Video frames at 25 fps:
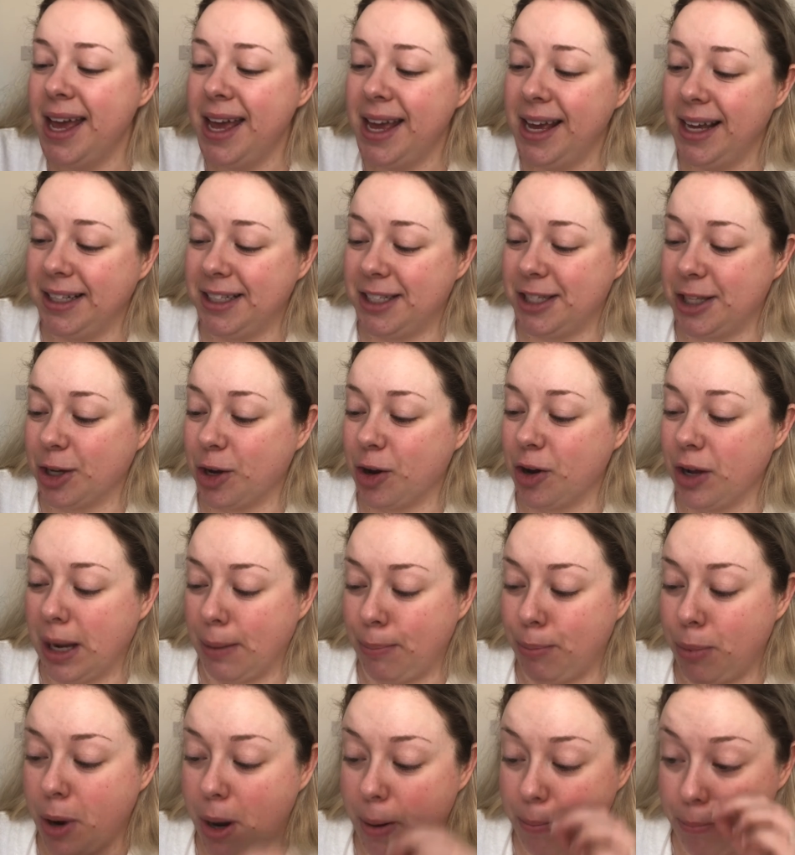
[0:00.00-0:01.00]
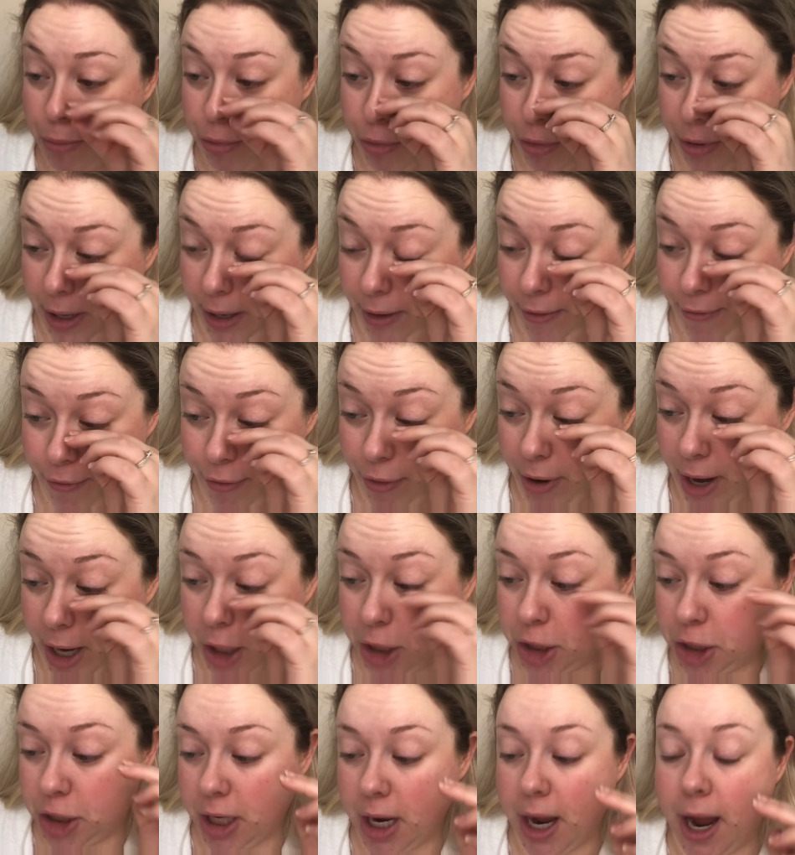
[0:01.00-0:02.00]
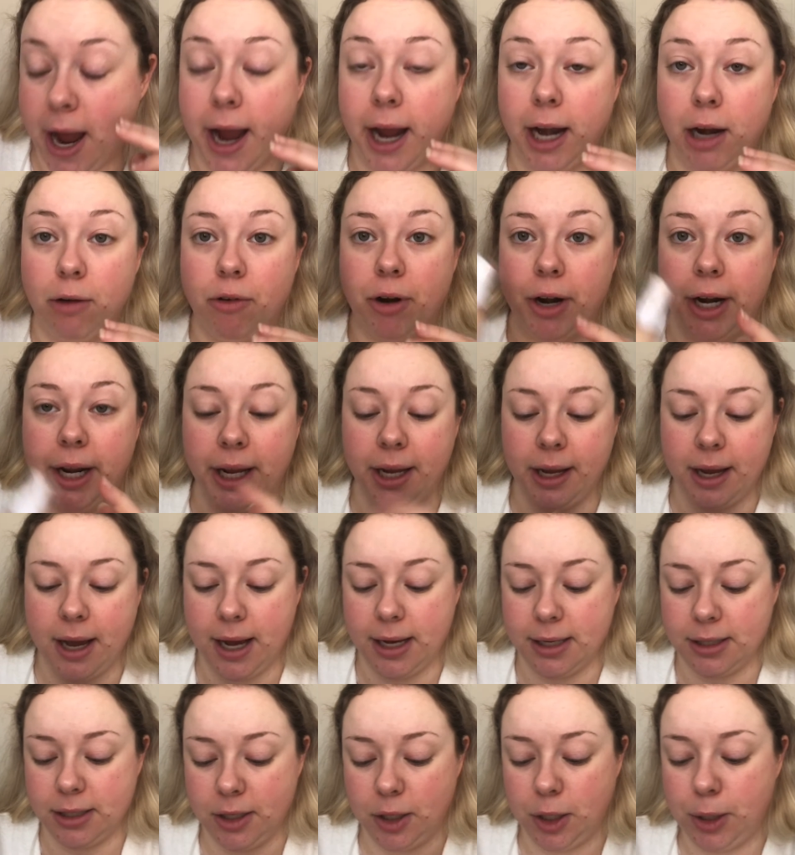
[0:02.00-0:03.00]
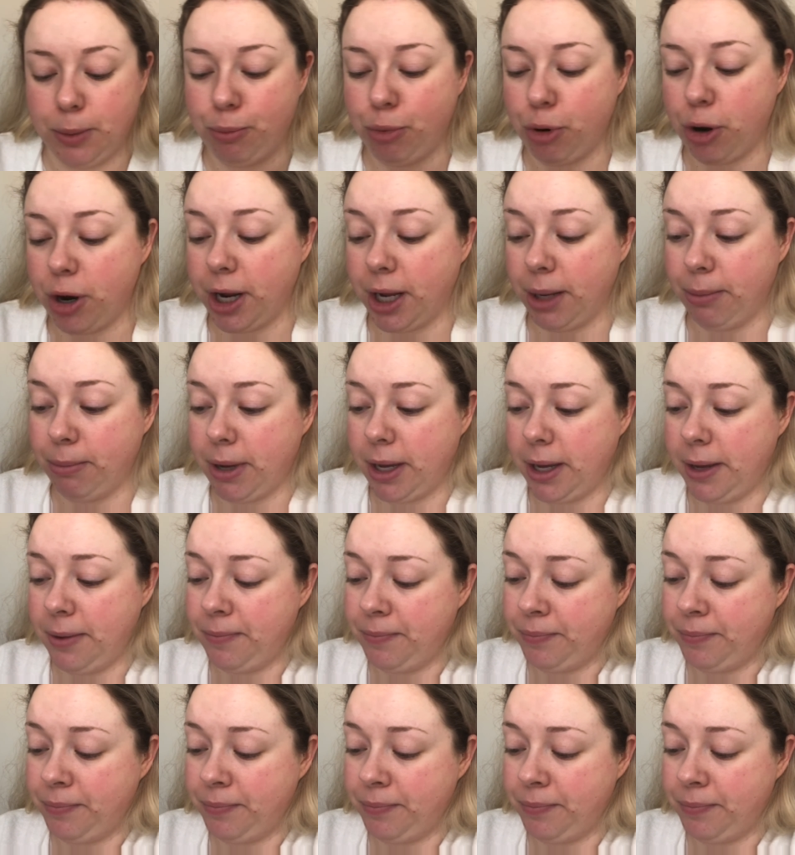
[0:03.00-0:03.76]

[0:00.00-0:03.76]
It's the Colourpop Pretty Fresh Hyaluronic Acid Primer.